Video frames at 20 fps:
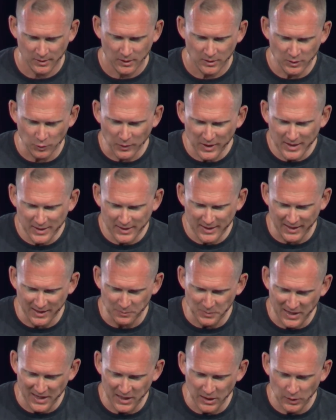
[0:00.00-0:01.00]
The rain
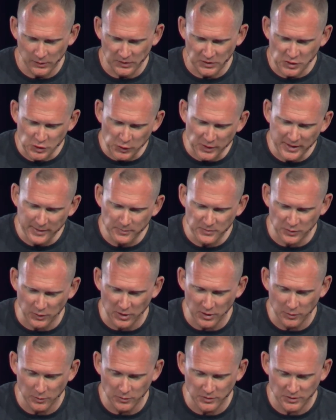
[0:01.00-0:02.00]
came down, the streams
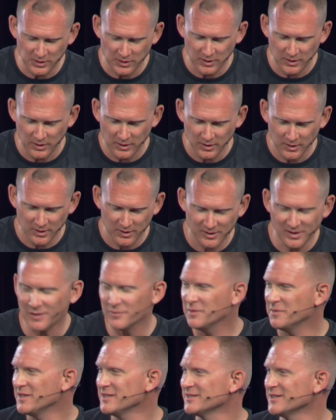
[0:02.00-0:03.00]
rose. Y'all
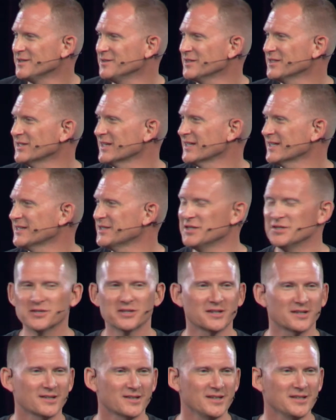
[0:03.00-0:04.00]
remember that song in
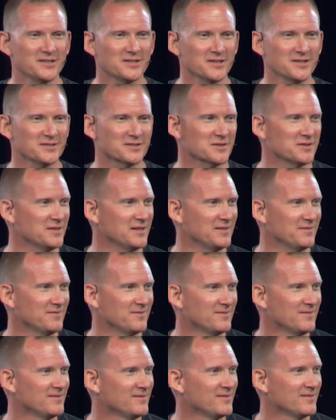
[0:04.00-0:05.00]
kids' church growing up?
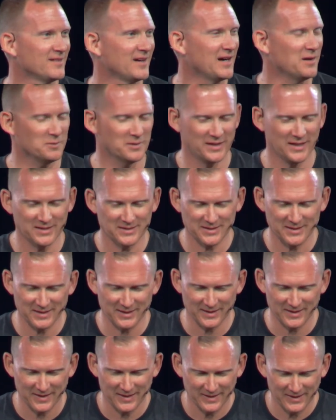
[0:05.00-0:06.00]
I will not sing
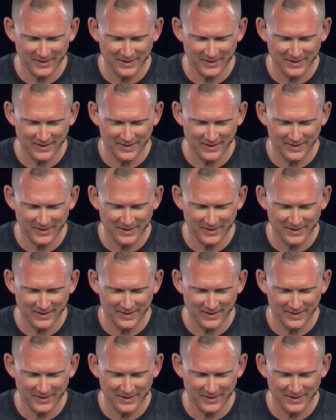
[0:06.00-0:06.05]
it.